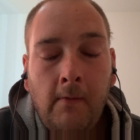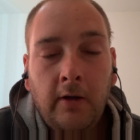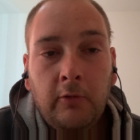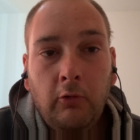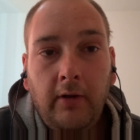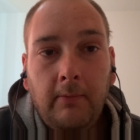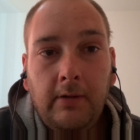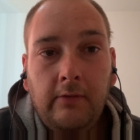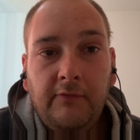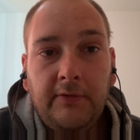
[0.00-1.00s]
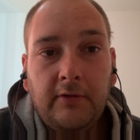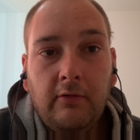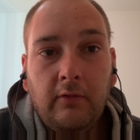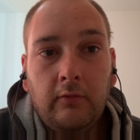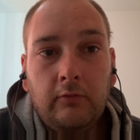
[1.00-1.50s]
I also make
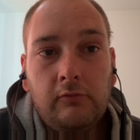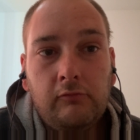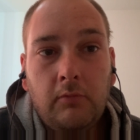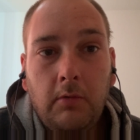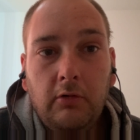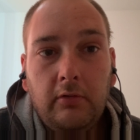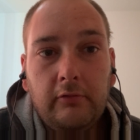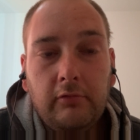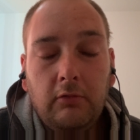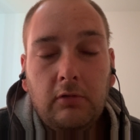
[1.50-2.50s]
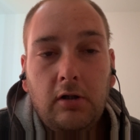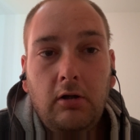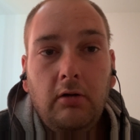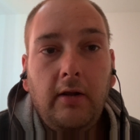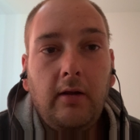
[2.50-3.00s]
videos on remote control
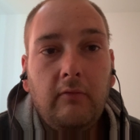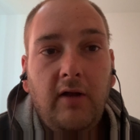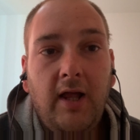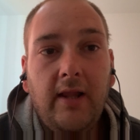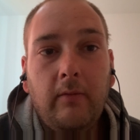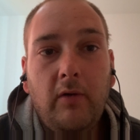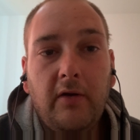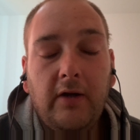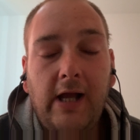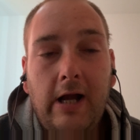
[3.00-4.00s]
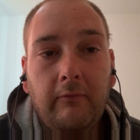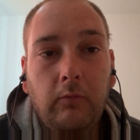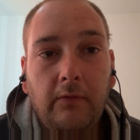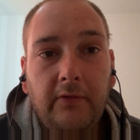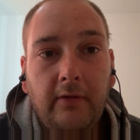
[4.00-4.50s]
cars, that is when I have
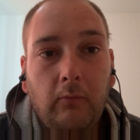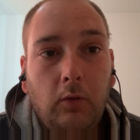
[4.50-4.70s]
one that